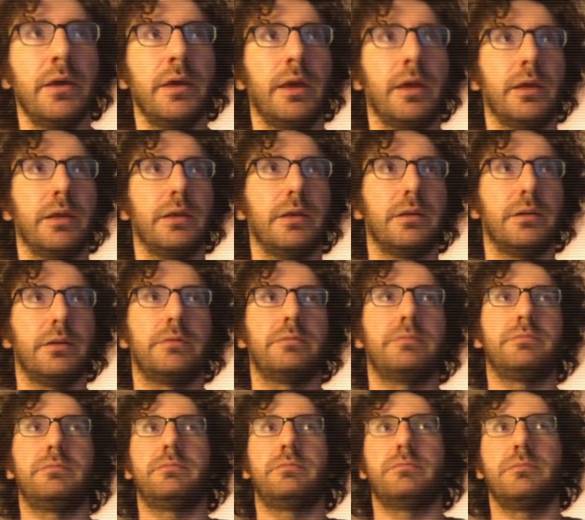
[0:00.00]
And
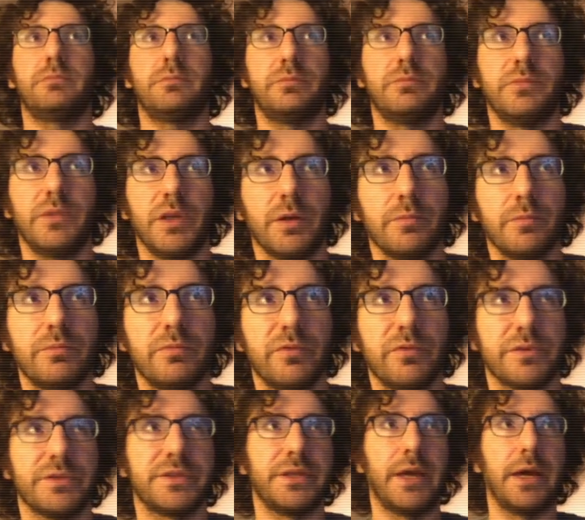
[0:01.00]

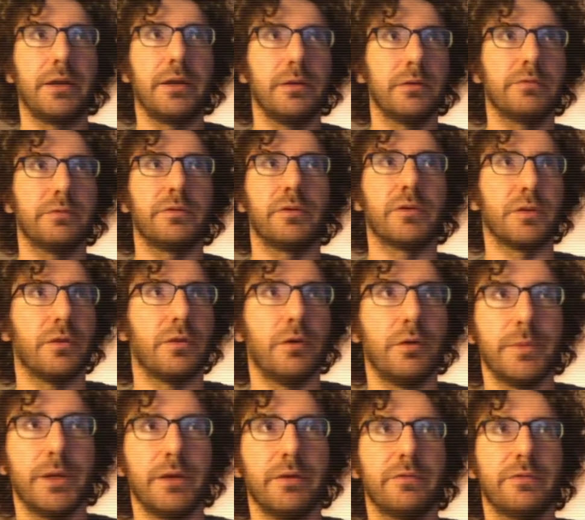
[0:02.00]
for Seattle, for
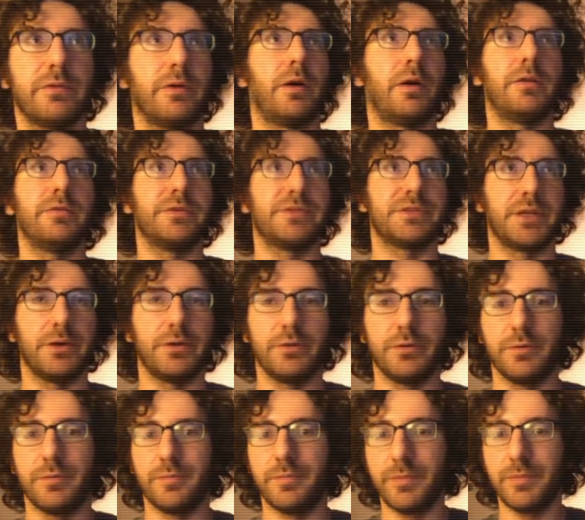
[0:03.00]
Oklahoma, for all of us at
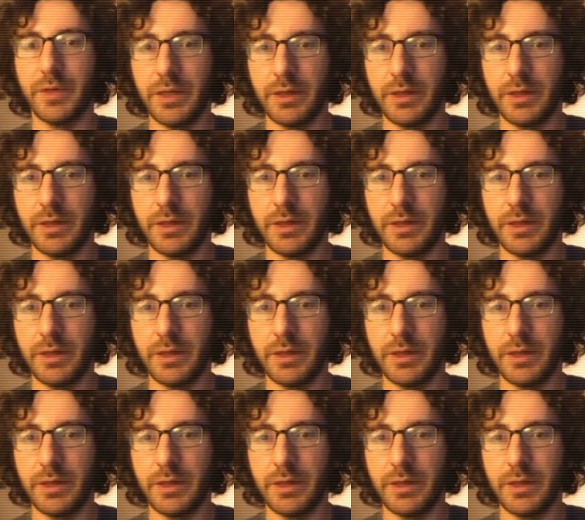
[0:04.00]
home,